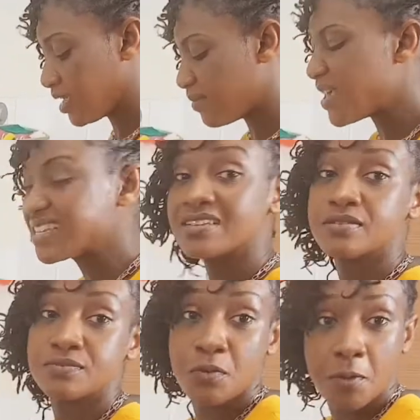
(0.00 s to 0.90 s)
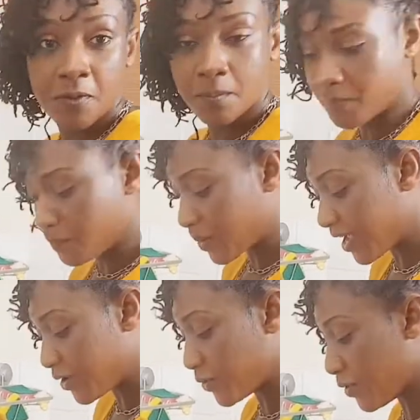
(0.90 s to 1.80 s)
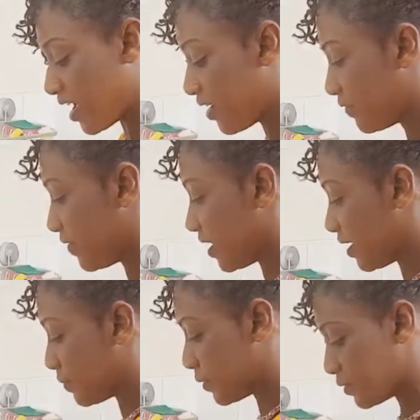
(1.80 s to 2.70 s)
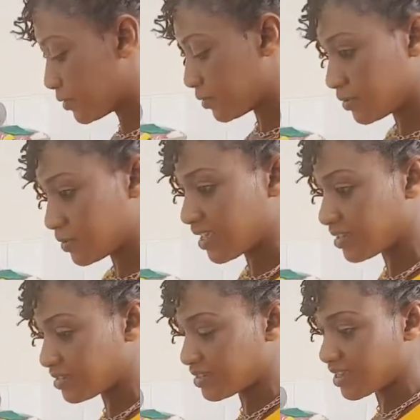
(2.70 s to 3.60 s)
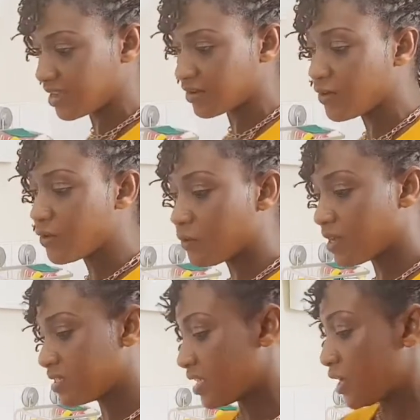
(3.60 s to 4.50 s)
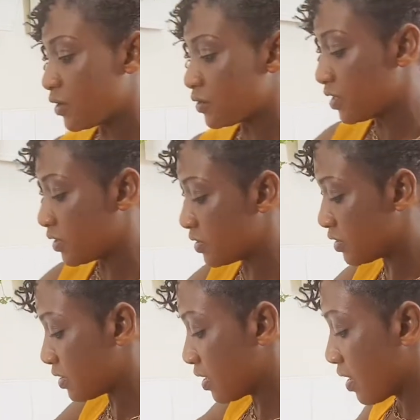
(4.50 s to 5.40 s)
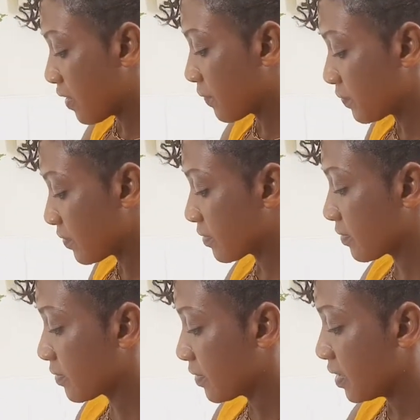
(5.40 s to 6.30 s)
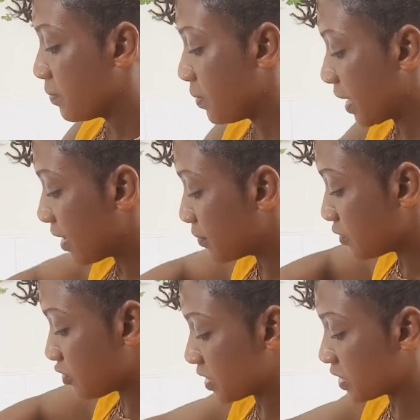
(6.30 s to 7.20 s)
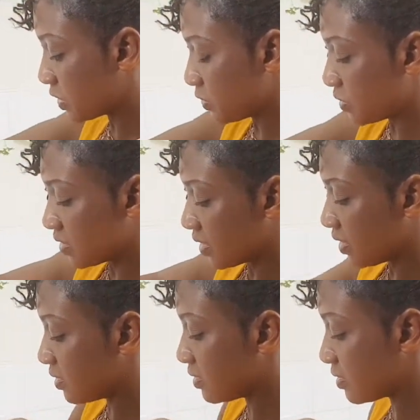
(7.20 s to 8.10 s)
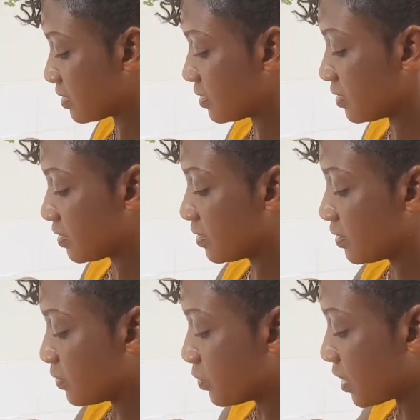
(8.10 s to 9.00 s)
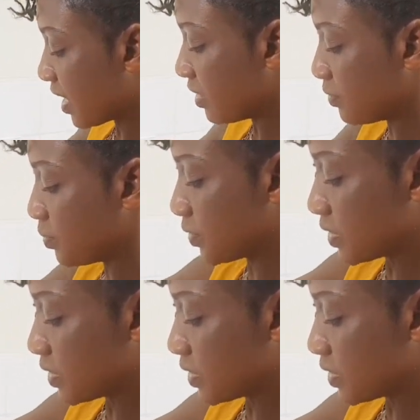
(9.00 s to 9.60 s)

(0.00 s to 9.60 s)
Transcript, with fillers: makes it more bioavailable. So that's done. Once the onions become translucent, we'll add the broccoli.